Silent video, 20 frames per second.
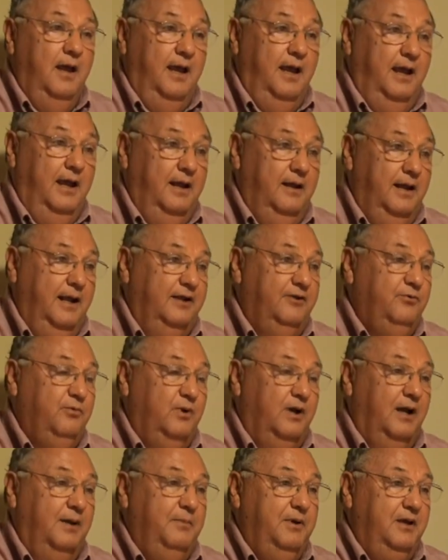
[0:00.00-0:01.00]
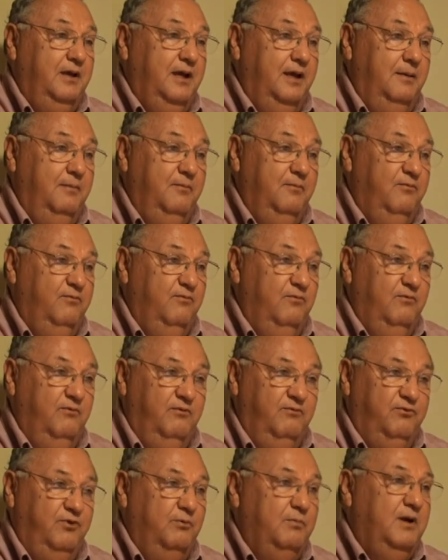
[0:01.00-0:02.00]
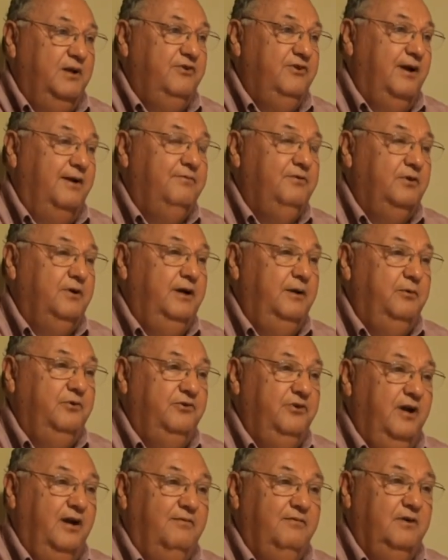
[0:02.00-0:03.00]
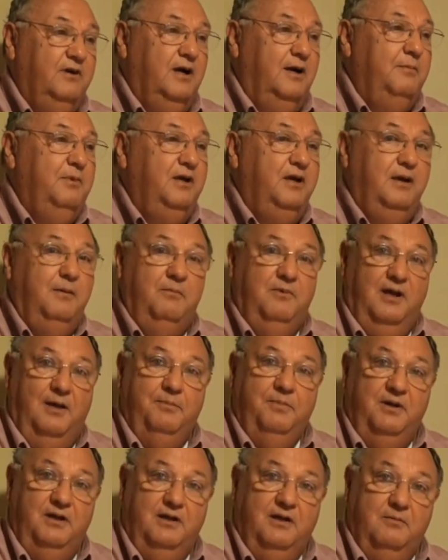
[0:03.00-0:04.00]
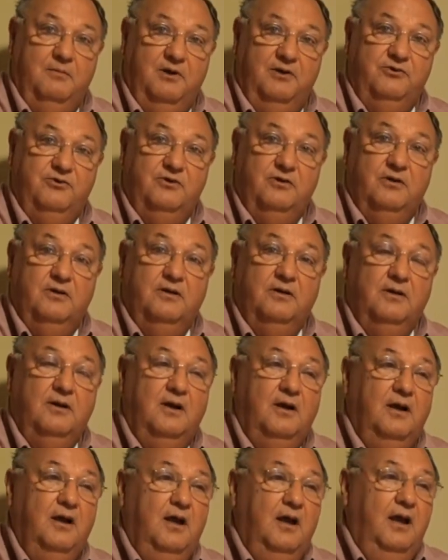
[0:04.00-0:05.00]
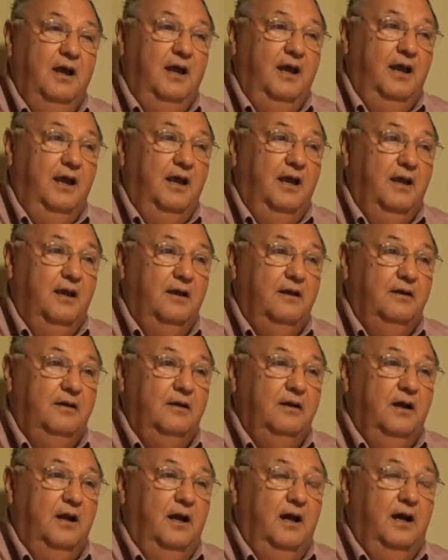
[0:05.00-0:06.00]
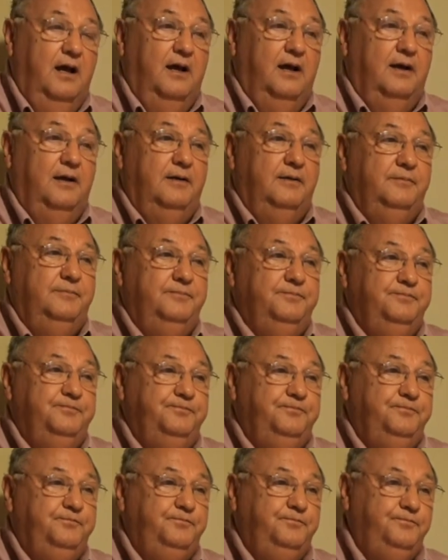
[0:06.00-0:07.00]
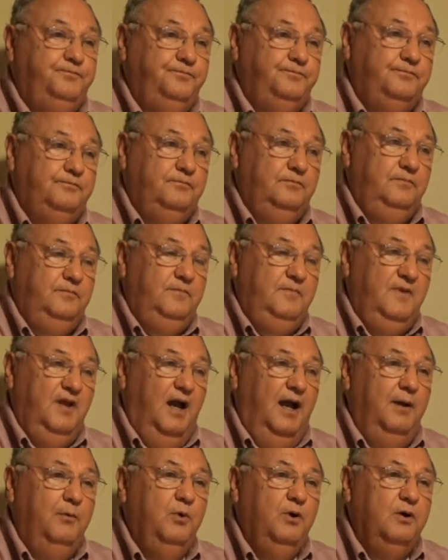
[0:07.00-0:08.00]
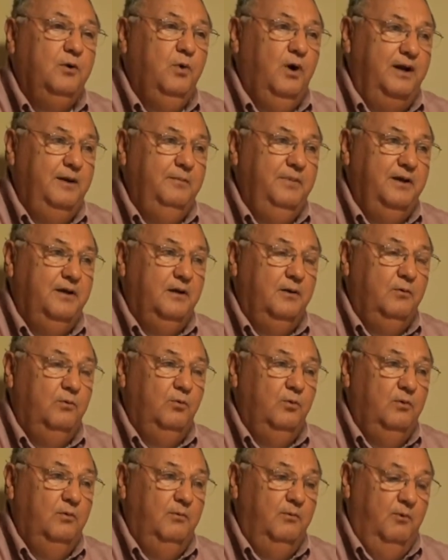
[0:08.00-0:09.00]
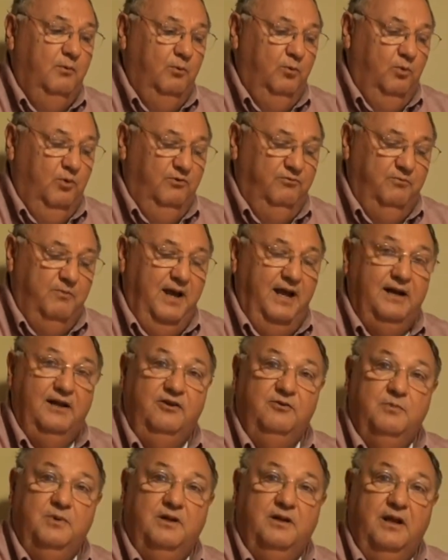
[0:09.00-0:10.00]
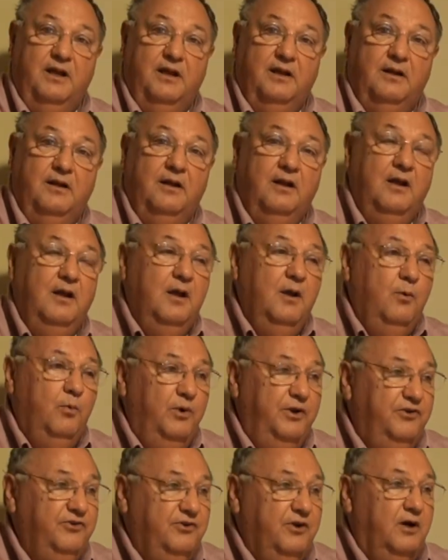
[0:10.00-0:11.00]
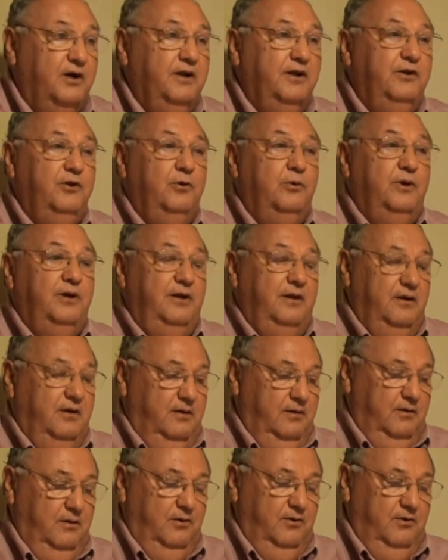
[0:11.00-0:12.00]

and that's when I became. A few months after he was governor, I became deputy commissioner, and. Uh, I worked quite a bit on wolf management then. We started doing,